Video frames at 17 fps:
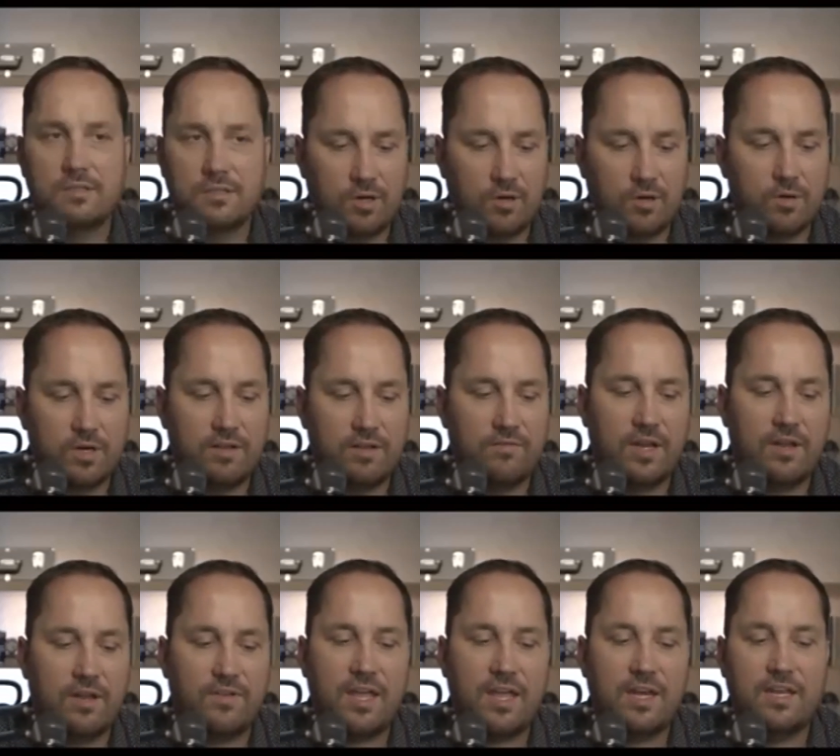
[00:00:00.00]
Or even have
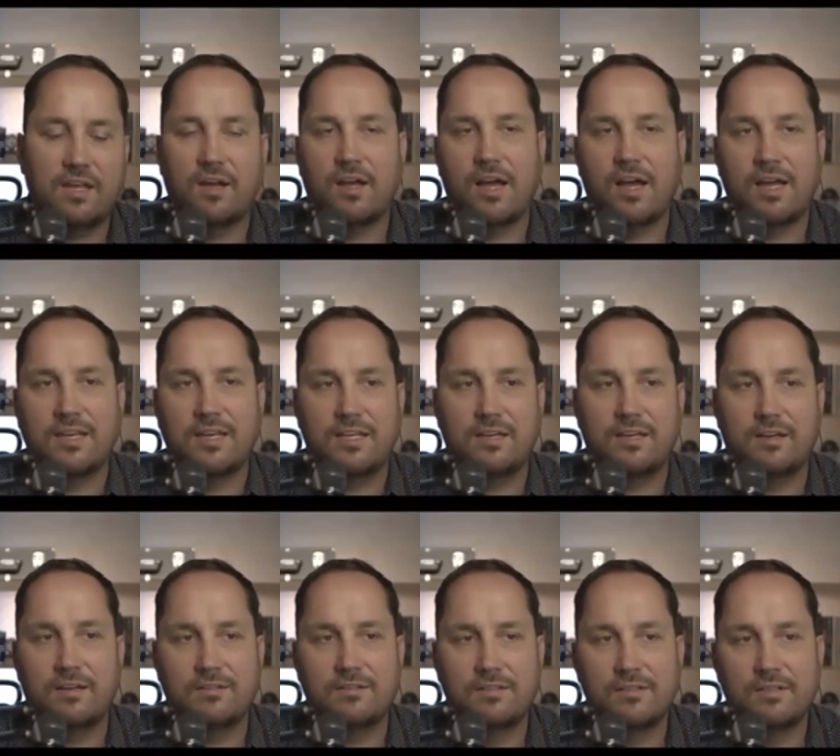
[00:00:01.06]
any
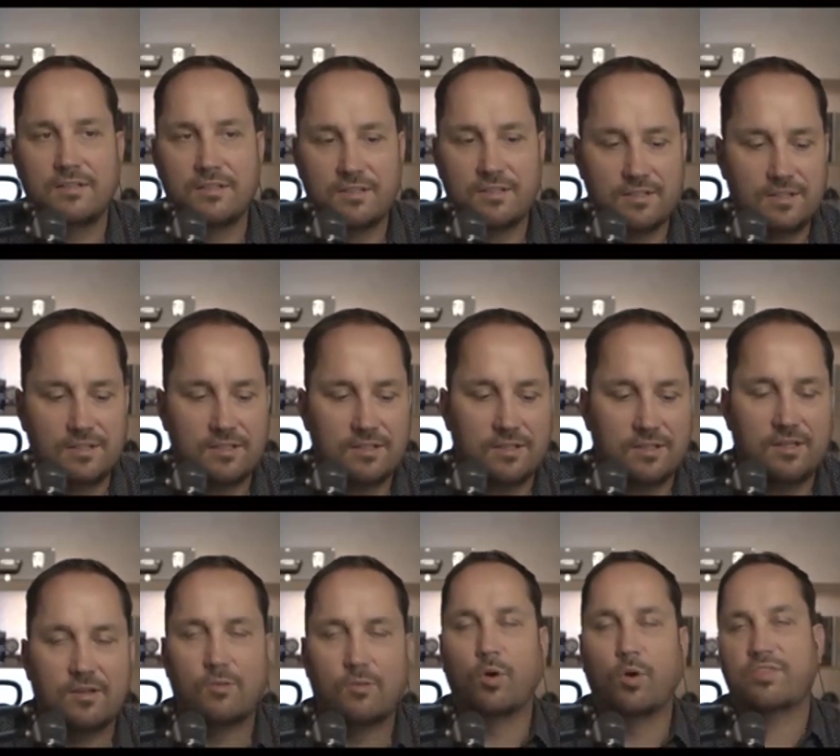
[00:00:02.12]
idea
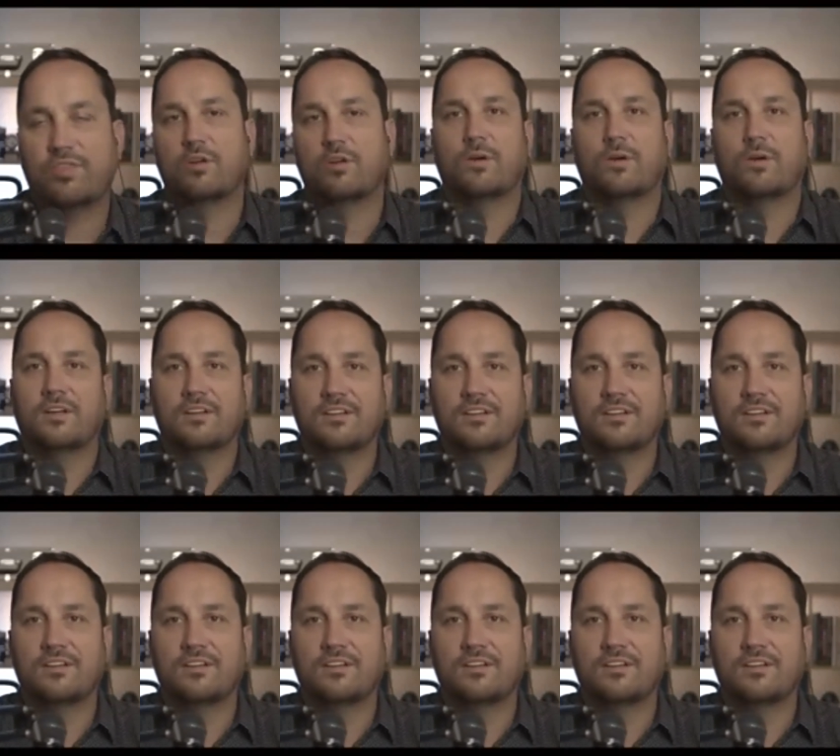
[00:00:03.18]
what they're doing.